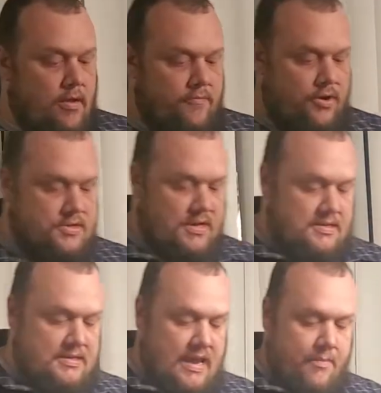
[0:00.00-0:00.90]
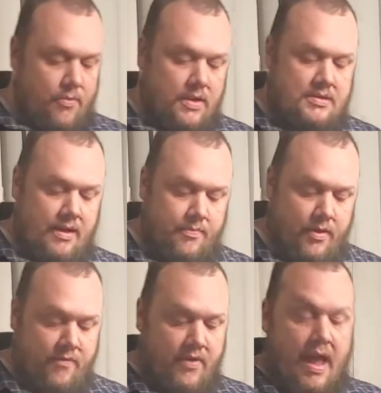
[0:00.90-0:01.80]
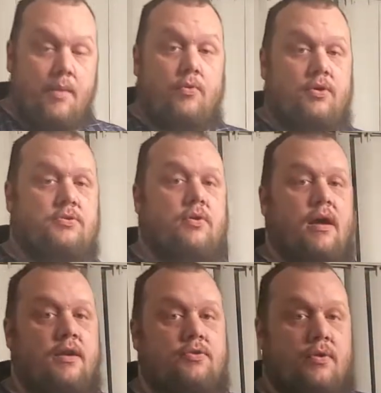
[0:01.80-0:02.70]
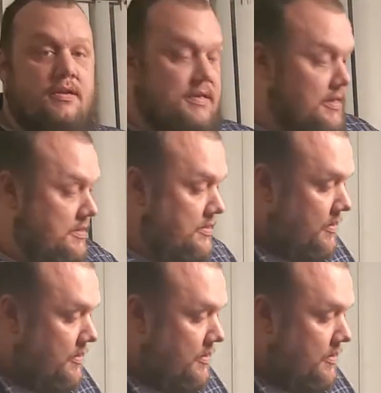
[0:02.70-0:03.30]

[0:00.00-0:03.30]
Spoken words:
First, let's examine what type of animal a Sulcata tortoise is.